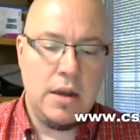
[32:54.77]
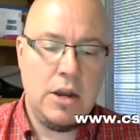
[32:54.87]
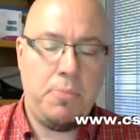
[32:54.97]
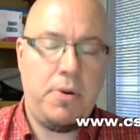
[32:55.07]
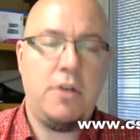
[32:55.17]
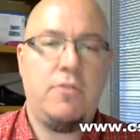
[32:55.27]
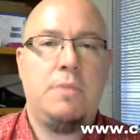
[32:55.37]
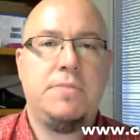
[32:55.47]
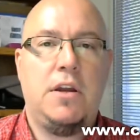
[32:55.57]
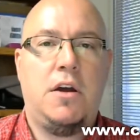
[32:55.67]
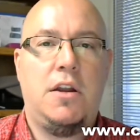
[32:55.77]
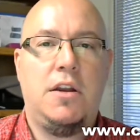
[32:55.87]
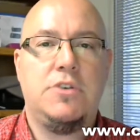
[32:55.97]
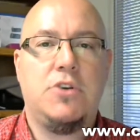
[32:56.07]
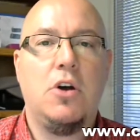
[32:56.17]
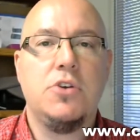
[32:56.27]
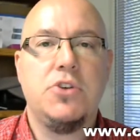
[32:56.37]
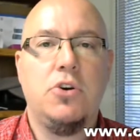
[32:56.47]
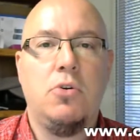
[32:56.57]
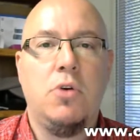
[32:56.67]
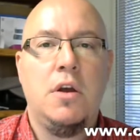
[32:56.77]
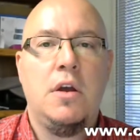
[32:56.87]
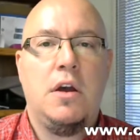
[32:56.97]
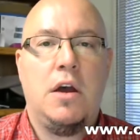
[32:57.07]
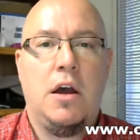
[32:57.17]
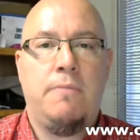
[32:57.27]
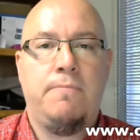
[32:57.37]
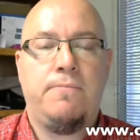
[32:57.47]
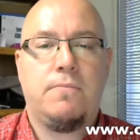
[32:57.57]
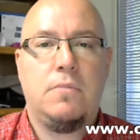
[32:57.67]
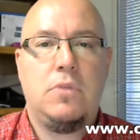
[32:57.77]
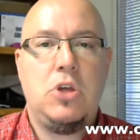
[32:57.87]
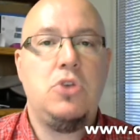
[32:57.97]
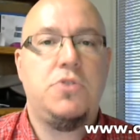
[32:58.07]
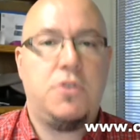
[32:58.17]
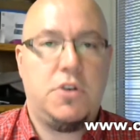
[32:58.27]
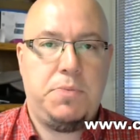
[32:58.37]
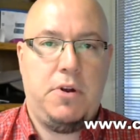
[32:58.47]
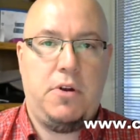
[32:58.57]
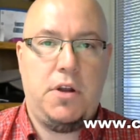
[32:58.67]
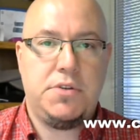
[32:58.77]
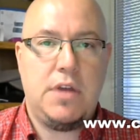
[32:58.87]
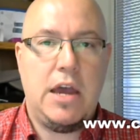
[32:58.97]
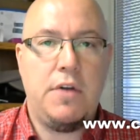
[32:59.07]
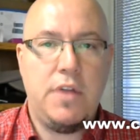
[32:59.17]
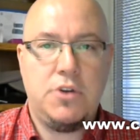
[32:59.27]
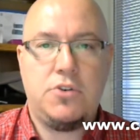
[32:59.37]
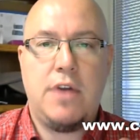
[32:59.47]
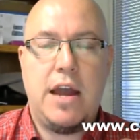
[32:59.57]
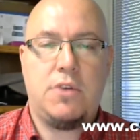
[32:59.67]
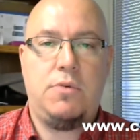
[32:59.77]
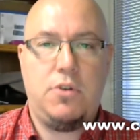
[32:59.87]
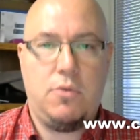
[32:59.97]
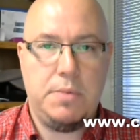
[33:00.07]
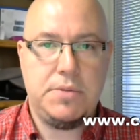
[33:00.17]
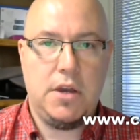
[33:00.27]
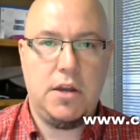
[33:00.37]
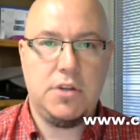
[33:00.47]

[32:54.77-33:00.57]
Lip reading: Now, part of website audit is also the user experience, how they interact with your website.